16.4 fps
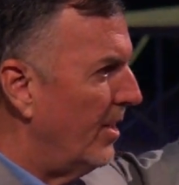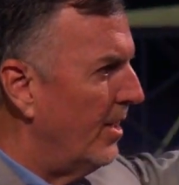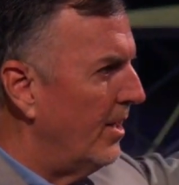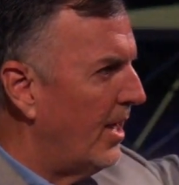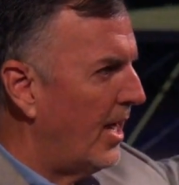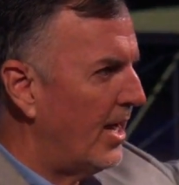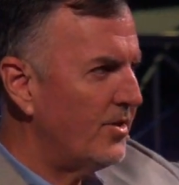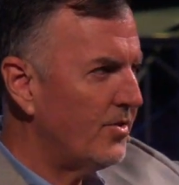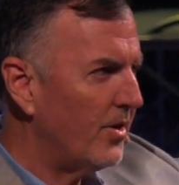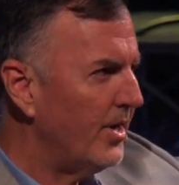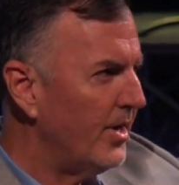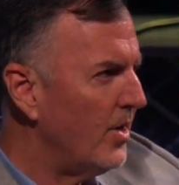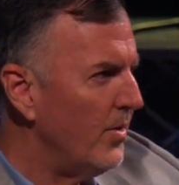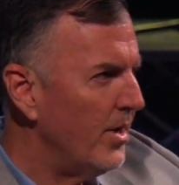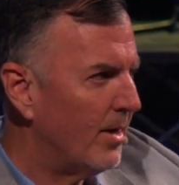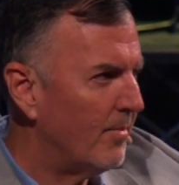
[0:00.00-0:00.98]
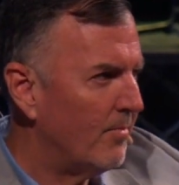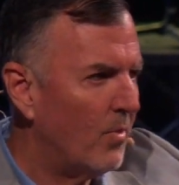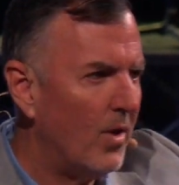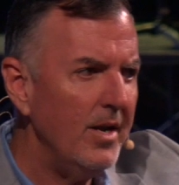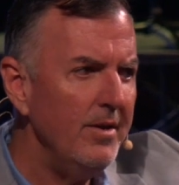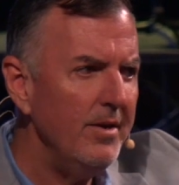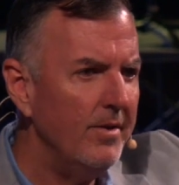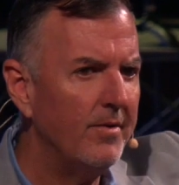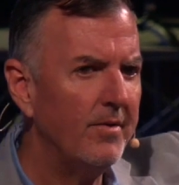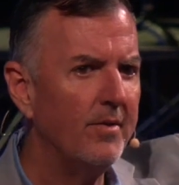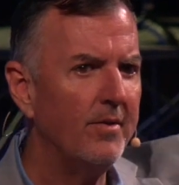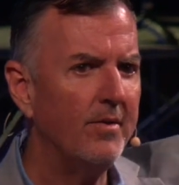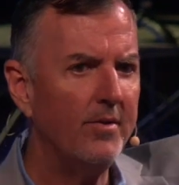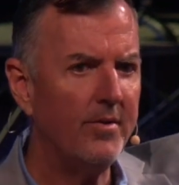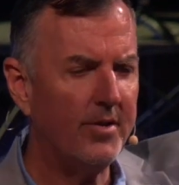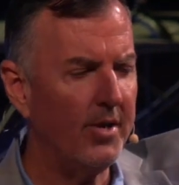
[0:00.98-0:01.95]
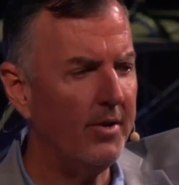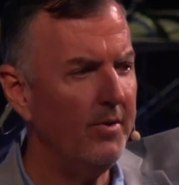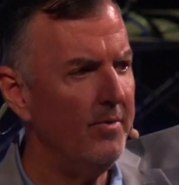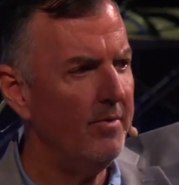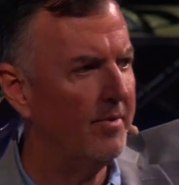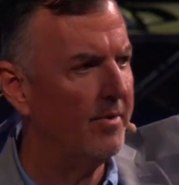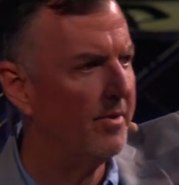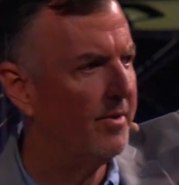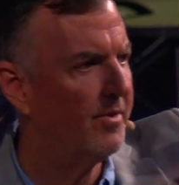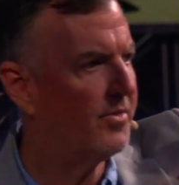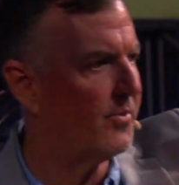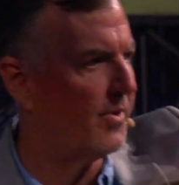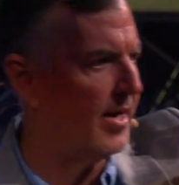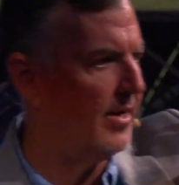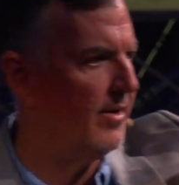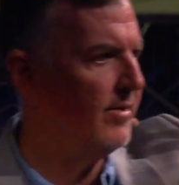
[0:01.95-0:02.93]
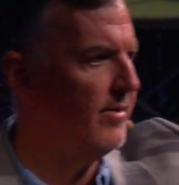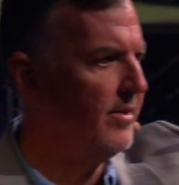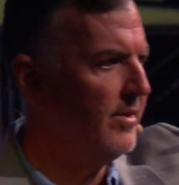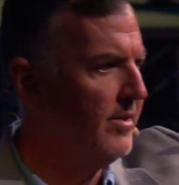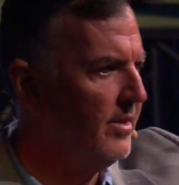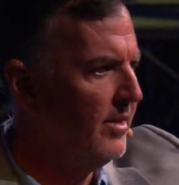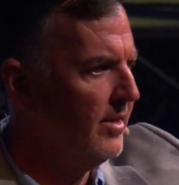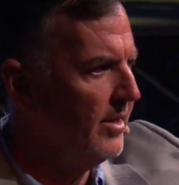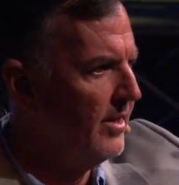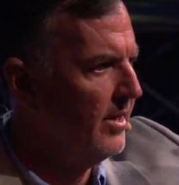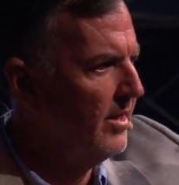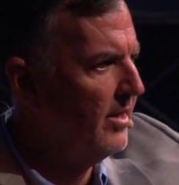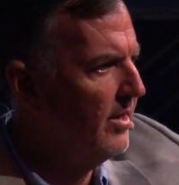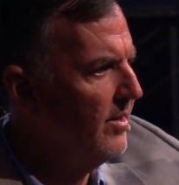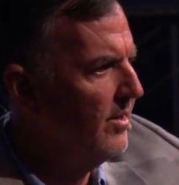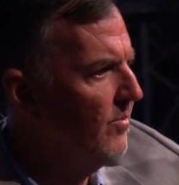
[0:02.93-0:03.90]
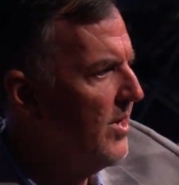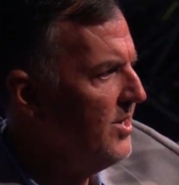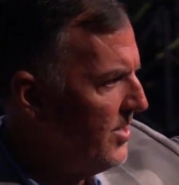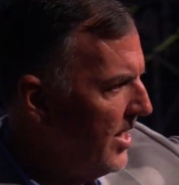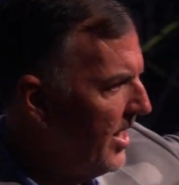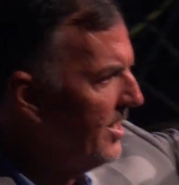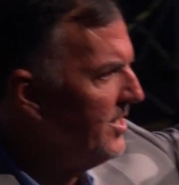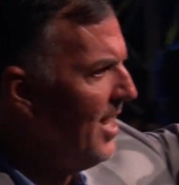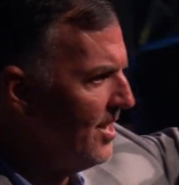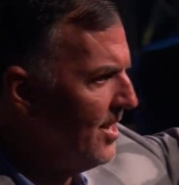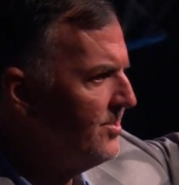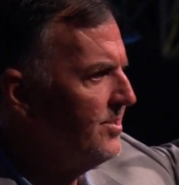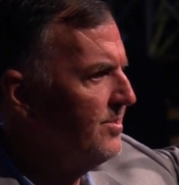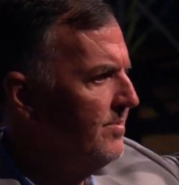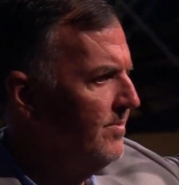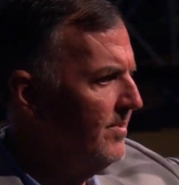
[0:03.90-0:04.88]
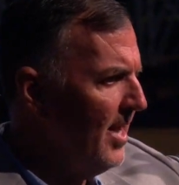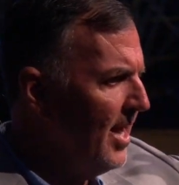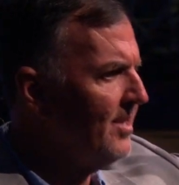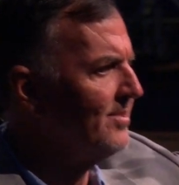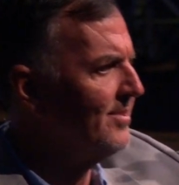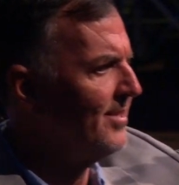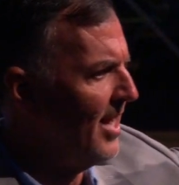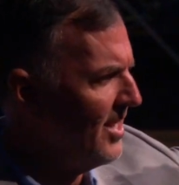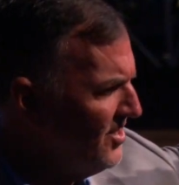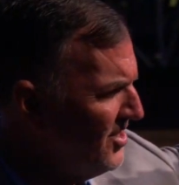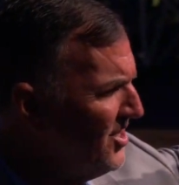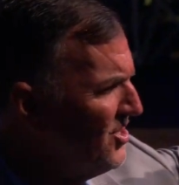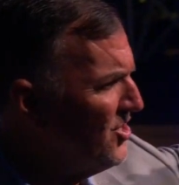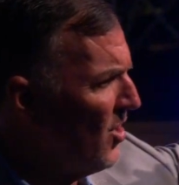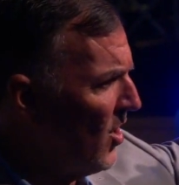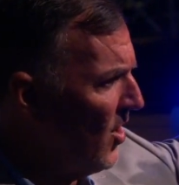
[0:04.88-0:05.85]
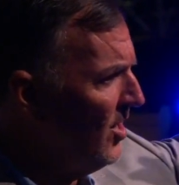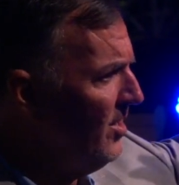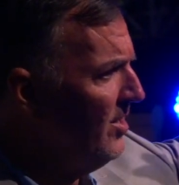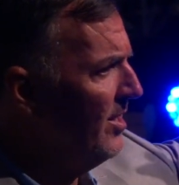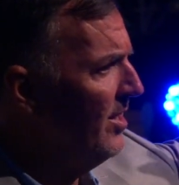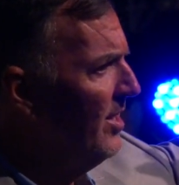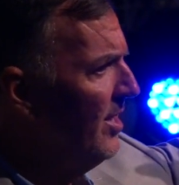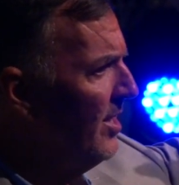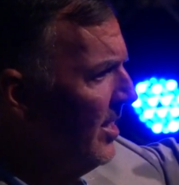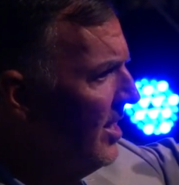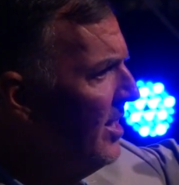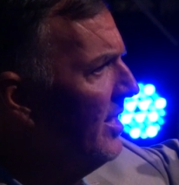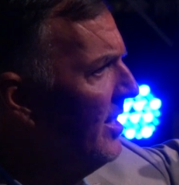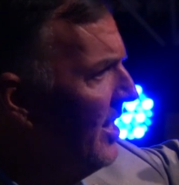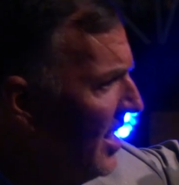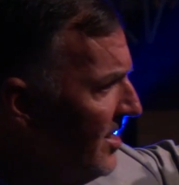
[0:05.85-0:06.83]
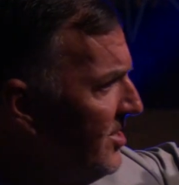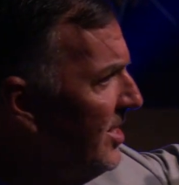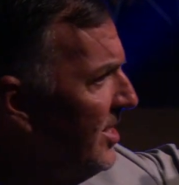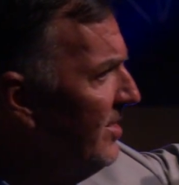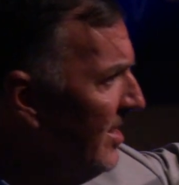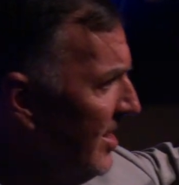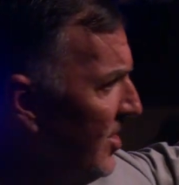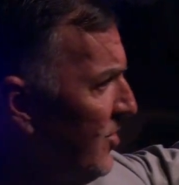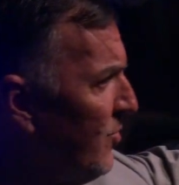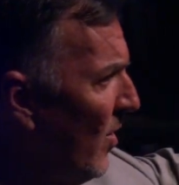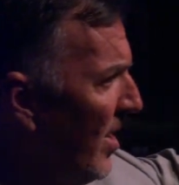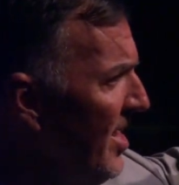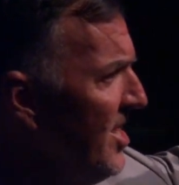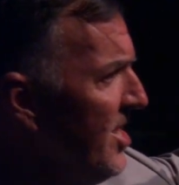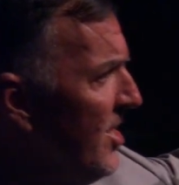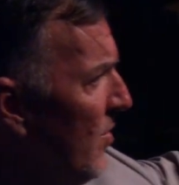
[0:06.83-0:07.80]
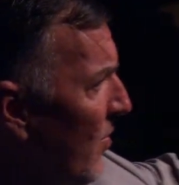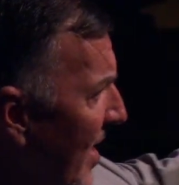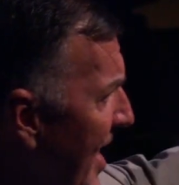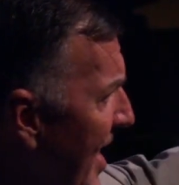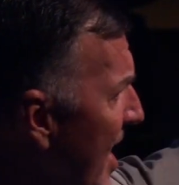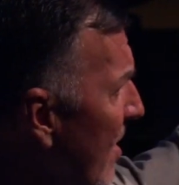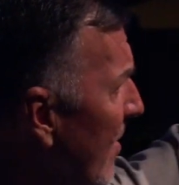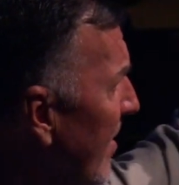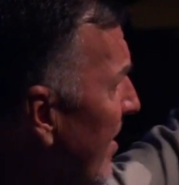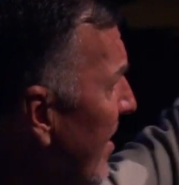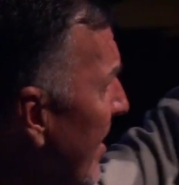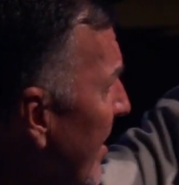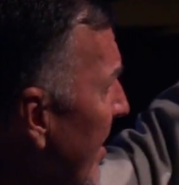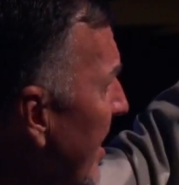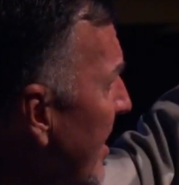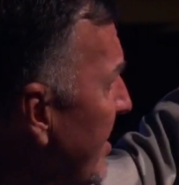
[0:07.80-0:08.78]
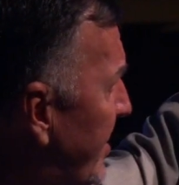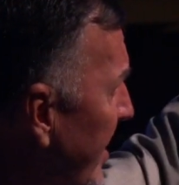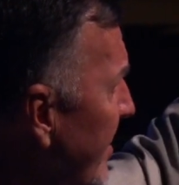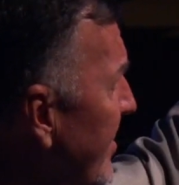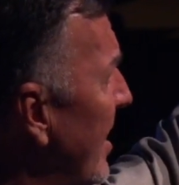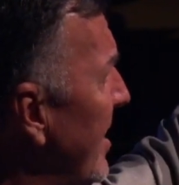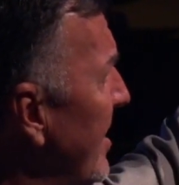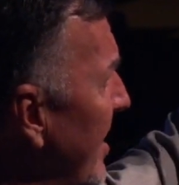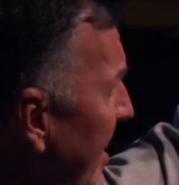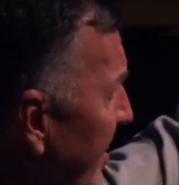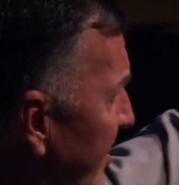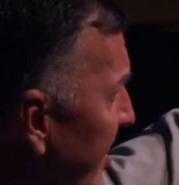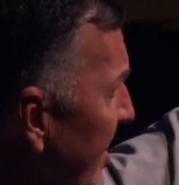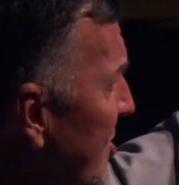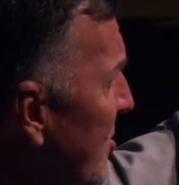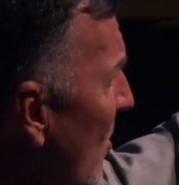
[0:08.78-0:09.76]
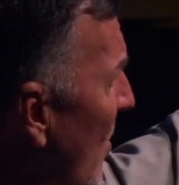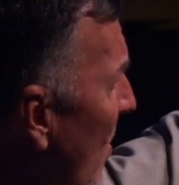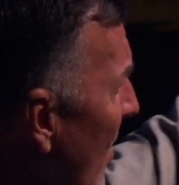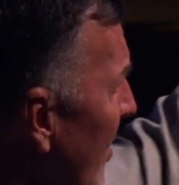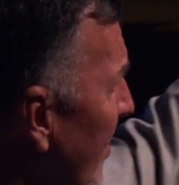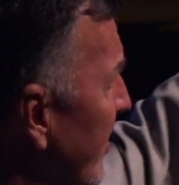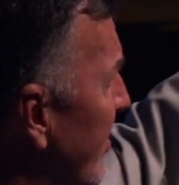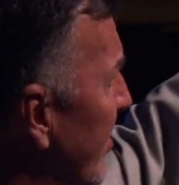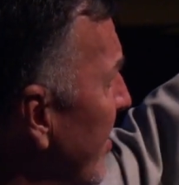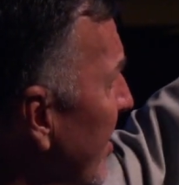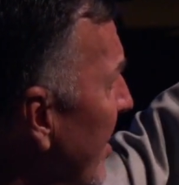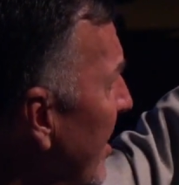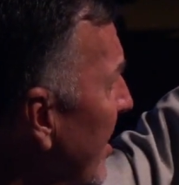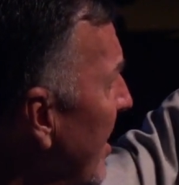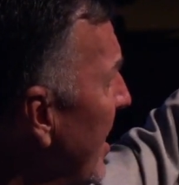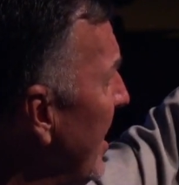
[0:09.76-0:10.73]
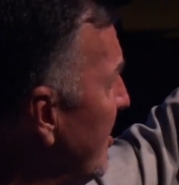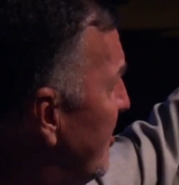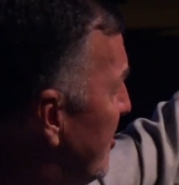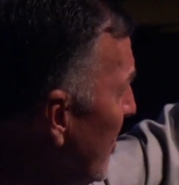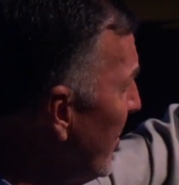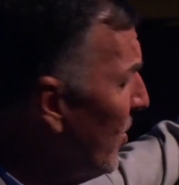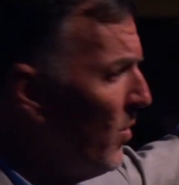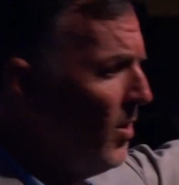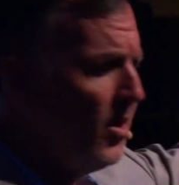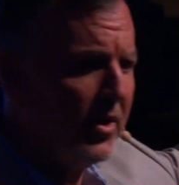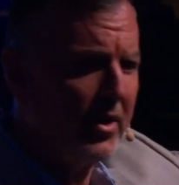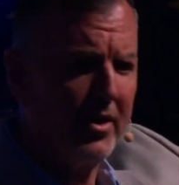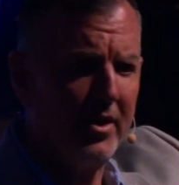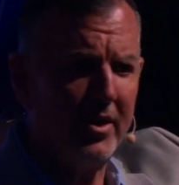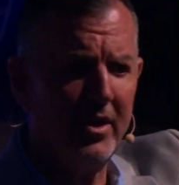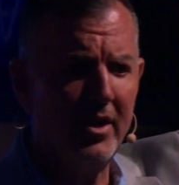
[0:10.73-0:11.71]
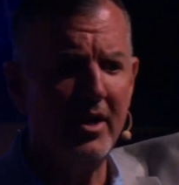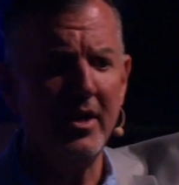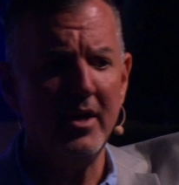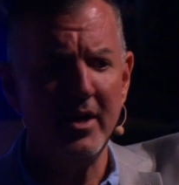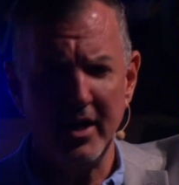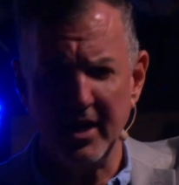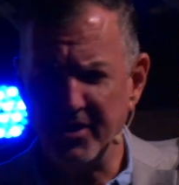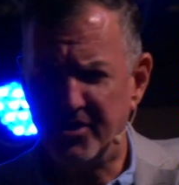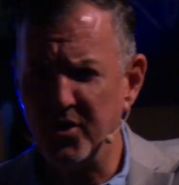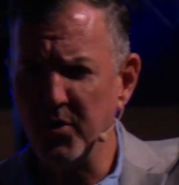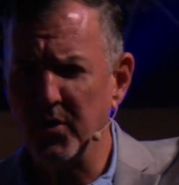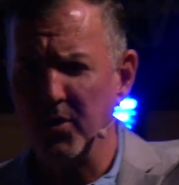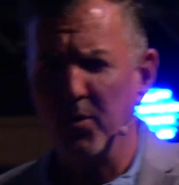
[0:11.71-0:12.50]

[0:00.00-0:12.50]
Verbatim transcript: Hands are already going up. One, two, three. Raise your hand. Yes, yes, God sees your heart. God sees it. He's running to you right now. He sees it. He sees your heart. He's doing a work. He's doing a